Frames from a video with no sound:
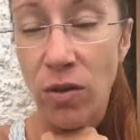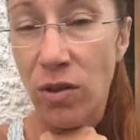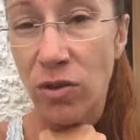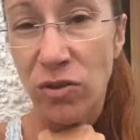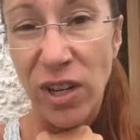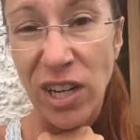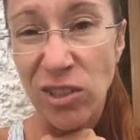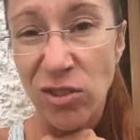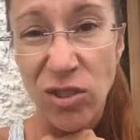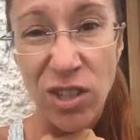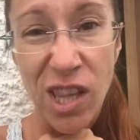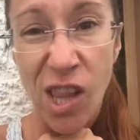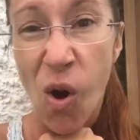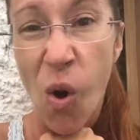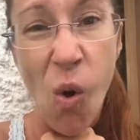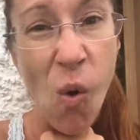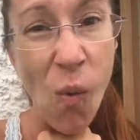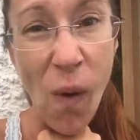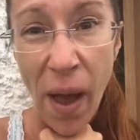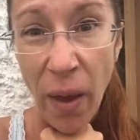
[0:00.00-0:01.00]
the treasures in the
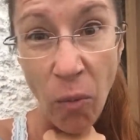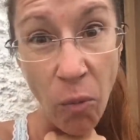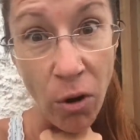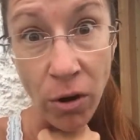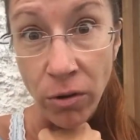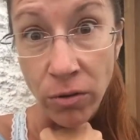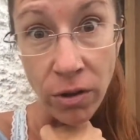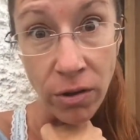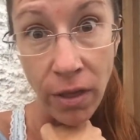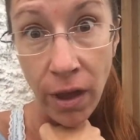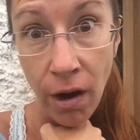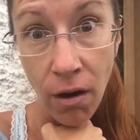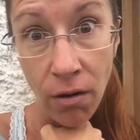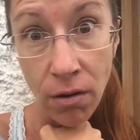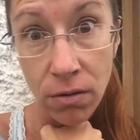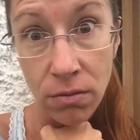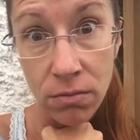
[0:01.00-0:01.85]
whole wide world are there.